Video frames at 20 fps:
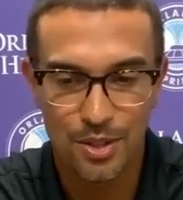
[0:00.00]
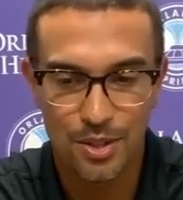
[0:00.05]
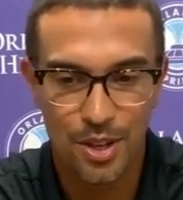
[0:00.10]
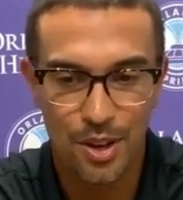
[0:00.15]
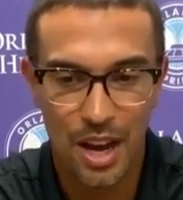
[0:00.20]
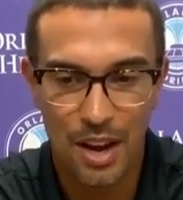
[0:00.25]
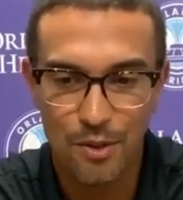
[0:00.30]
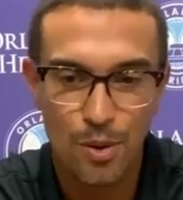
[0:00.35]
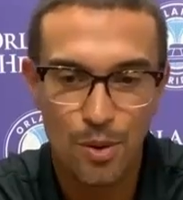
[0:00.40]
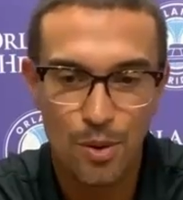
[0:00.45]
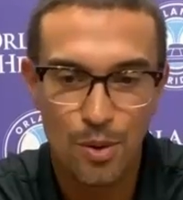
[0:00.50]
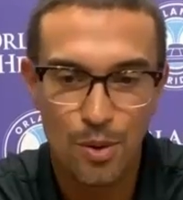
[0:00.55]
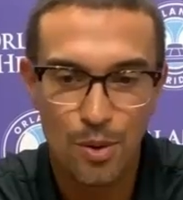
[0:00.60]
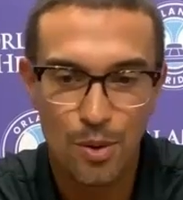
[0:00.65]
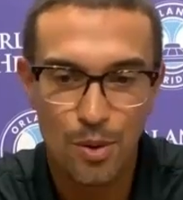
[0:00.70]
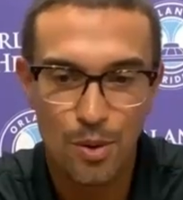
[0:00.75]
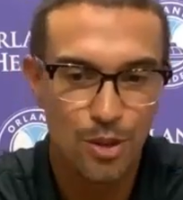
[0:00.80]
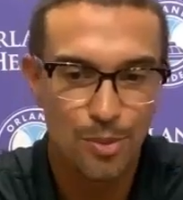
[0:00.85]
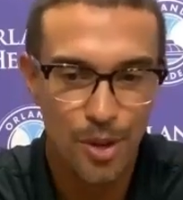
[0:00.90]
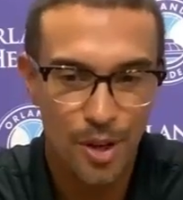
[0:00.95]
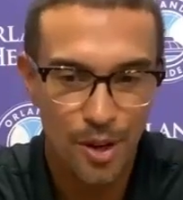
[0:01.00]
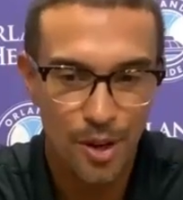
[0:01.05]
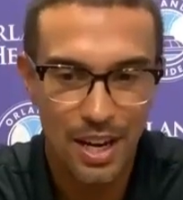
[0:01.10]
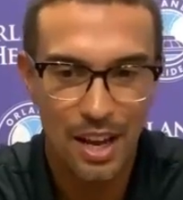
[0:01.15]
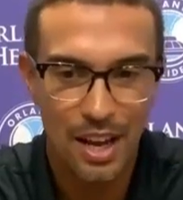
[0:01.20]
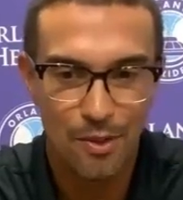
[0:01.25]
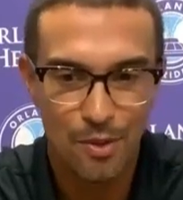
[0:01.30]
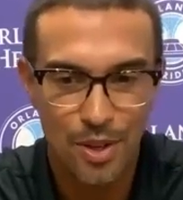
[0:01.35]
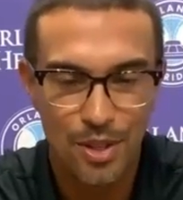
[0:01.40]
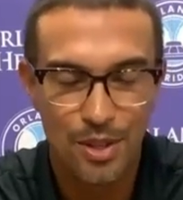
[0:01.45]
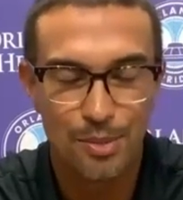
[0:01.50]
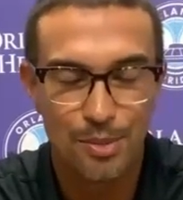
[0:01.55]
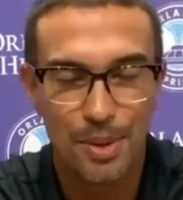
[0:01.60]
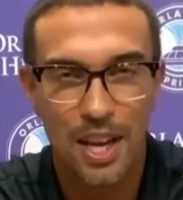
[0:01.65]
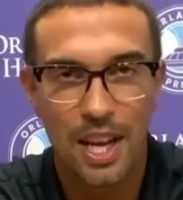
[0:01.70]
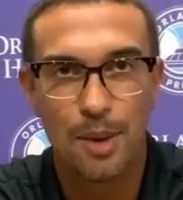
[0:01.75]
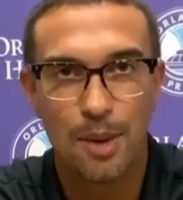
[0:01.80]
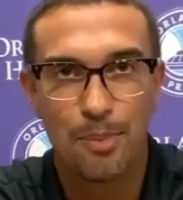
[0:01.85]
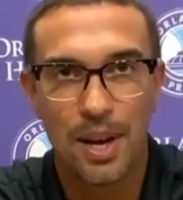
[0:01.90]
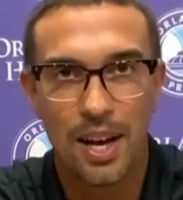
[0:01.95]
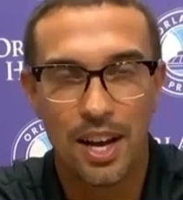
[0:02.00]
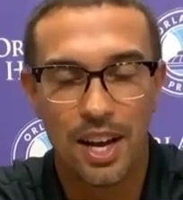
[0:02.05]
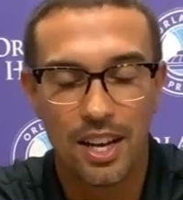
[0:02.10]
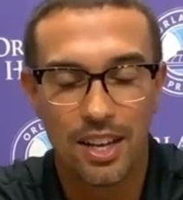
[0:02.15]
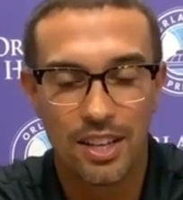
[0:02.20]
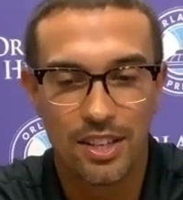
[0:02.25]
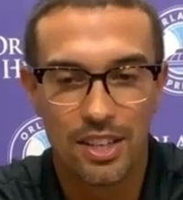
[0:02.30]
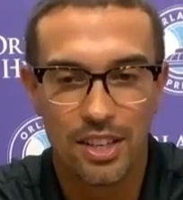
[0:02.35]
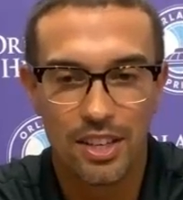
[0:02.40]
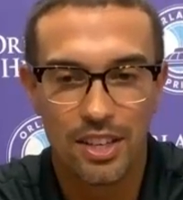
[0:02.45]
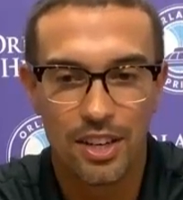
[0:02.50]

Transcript: So everyone's contributing, everyone's playing a part.